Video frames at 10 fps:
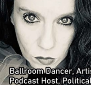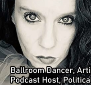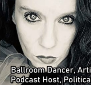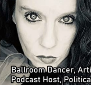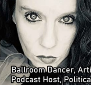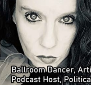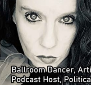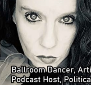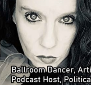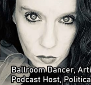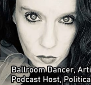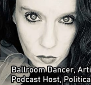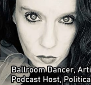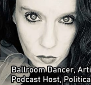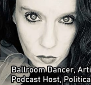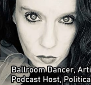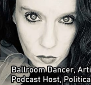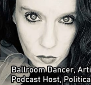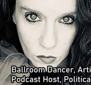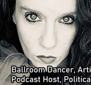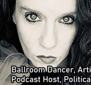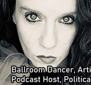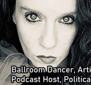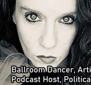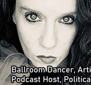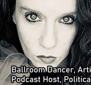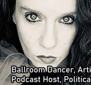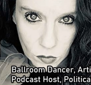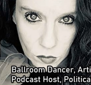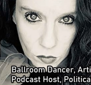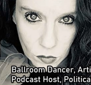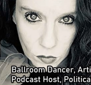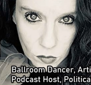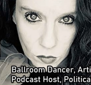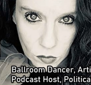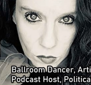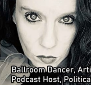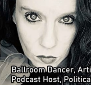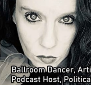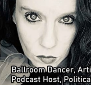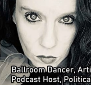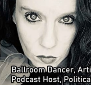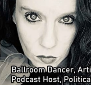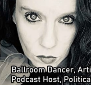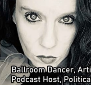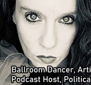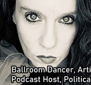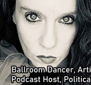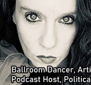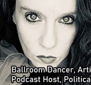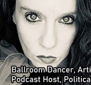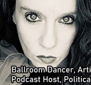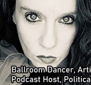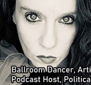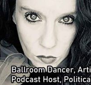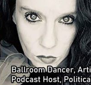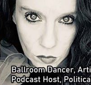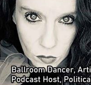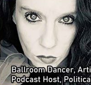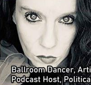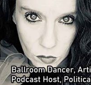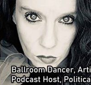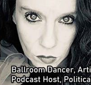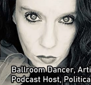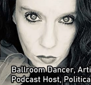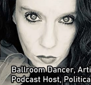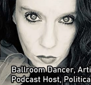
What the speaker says: [no speech]